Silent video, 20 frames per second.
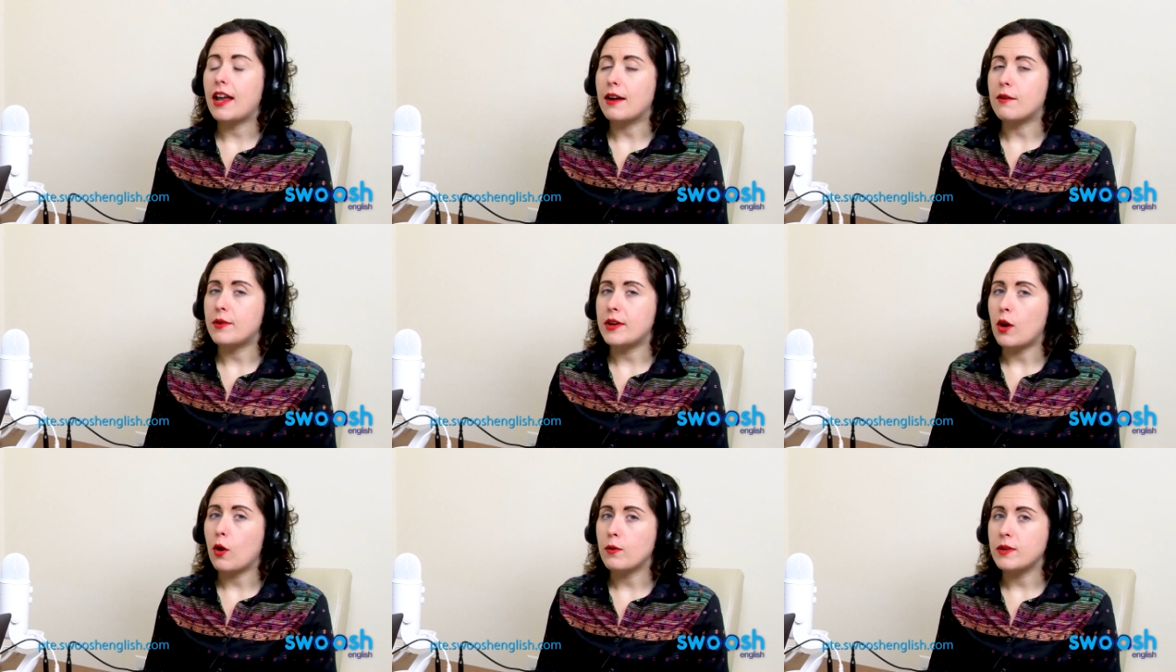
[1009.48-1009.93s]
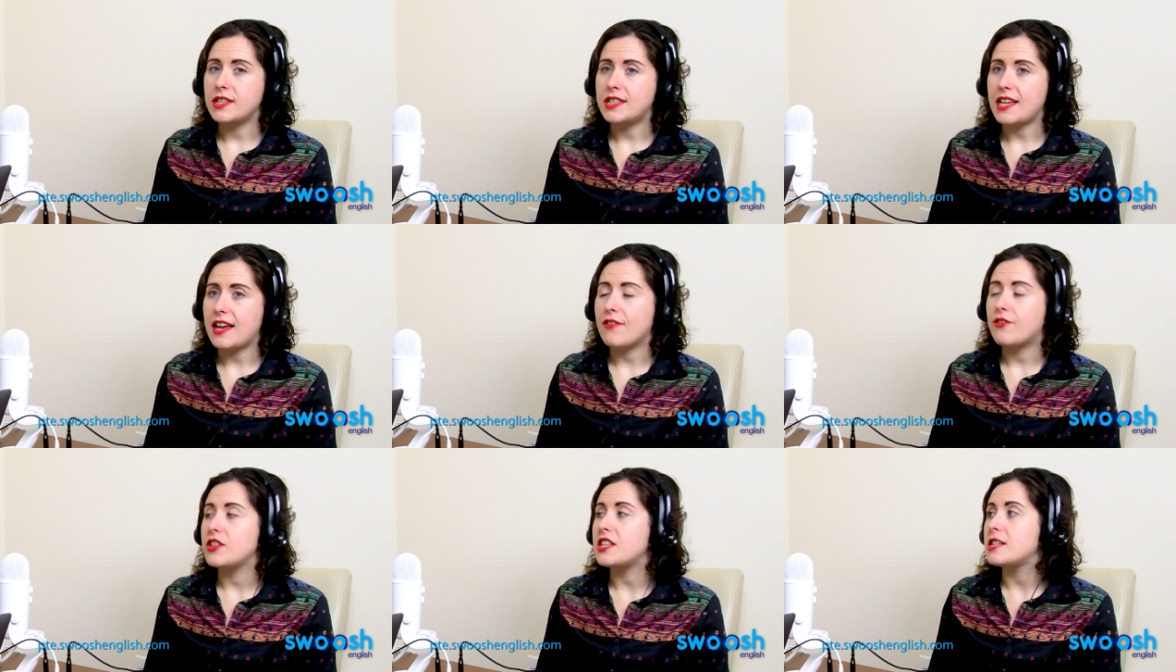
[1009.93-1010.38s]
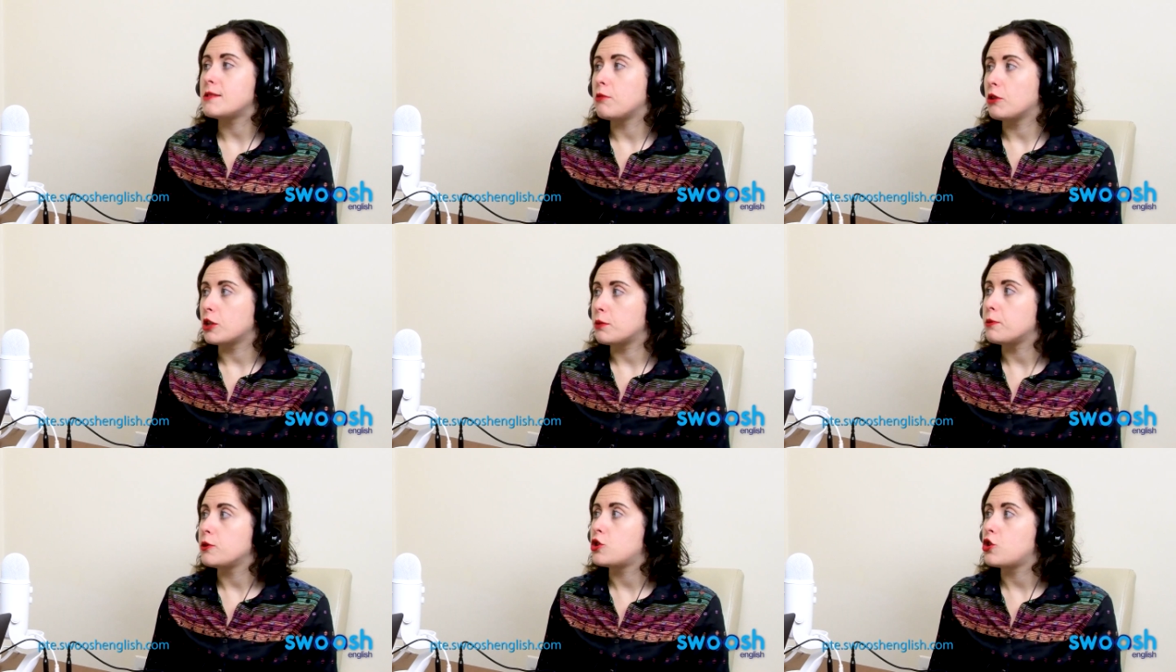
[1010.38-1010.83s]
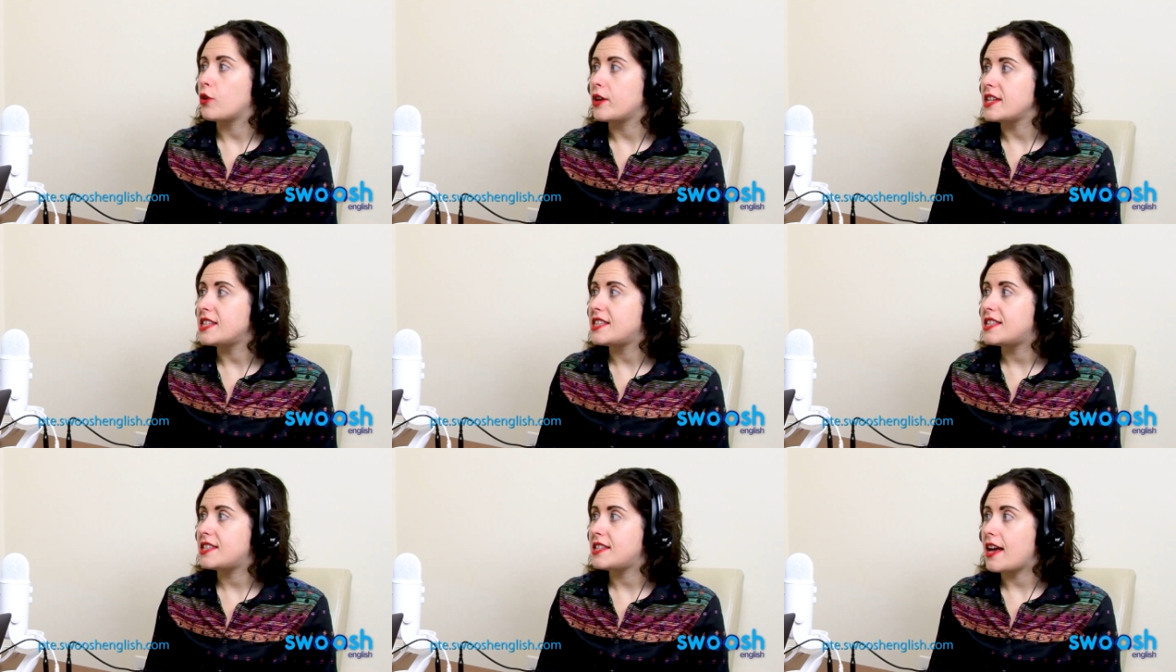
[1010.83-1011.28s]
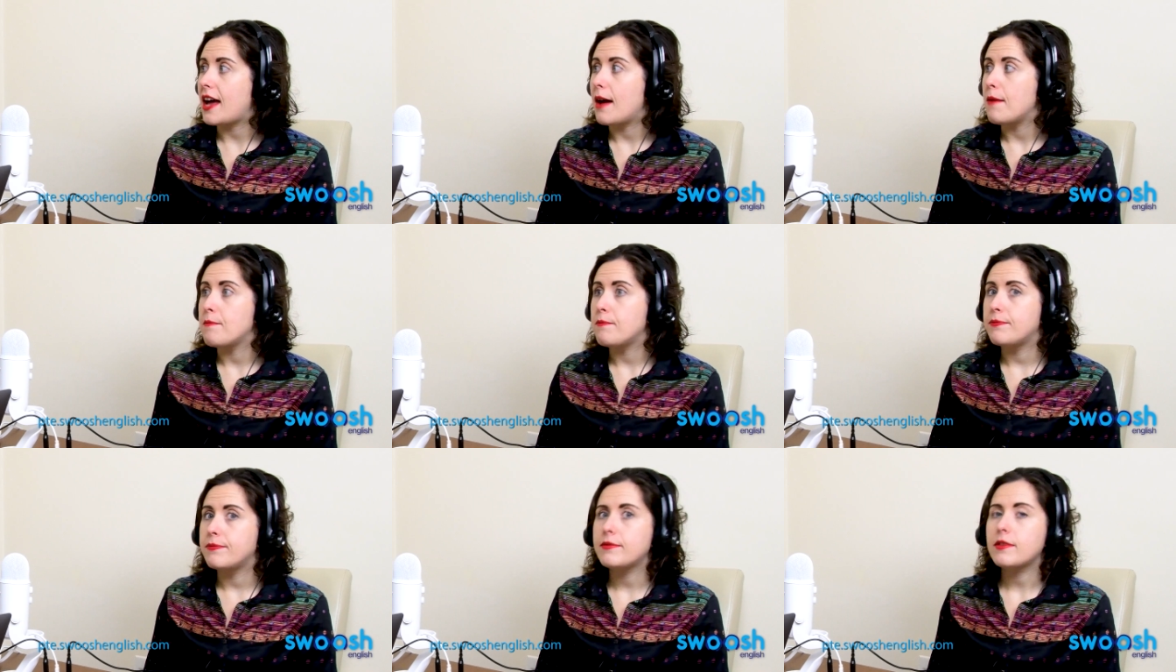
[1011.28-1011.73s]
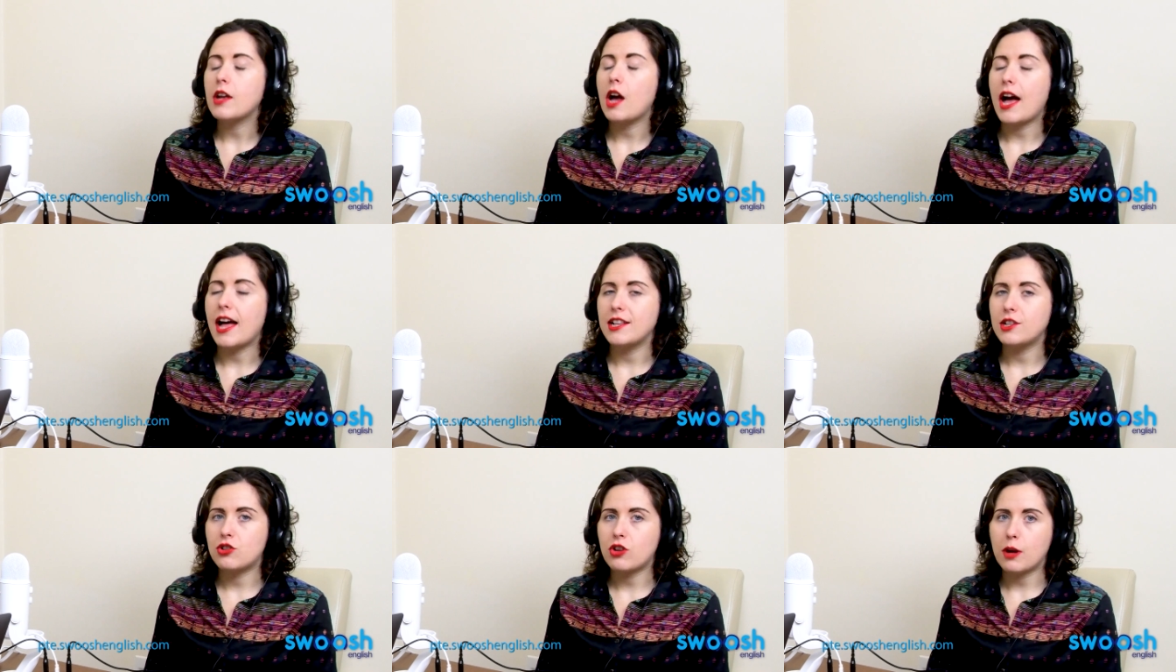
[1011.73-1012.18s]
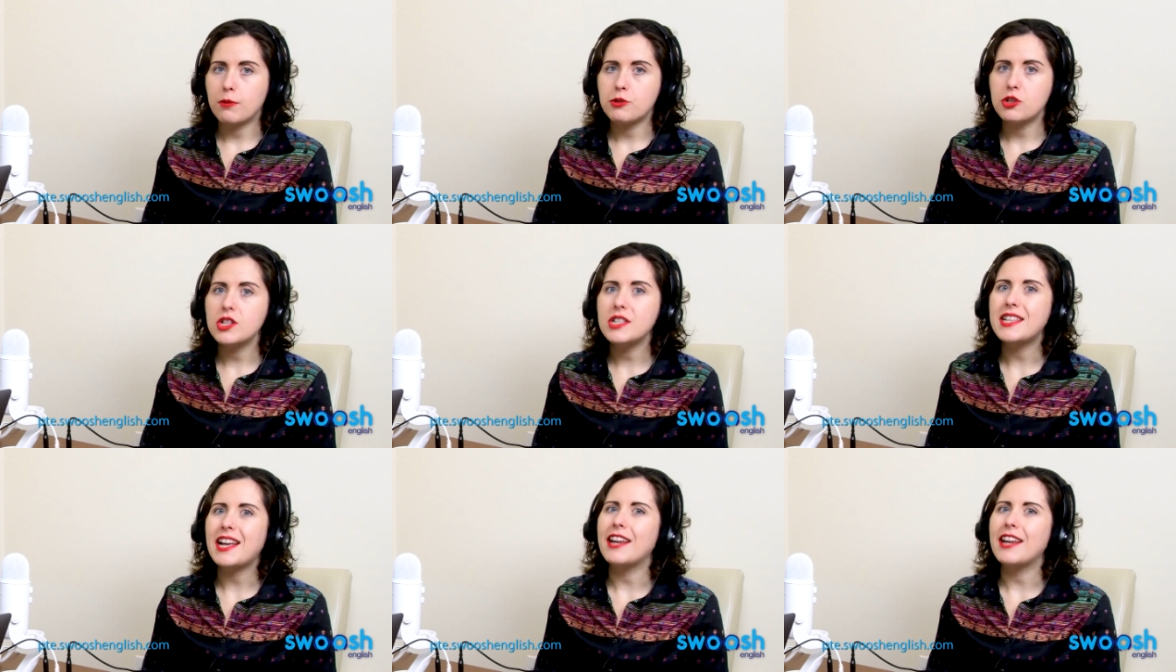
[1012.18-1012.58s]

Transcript: like we always say for these multiple choice answer options,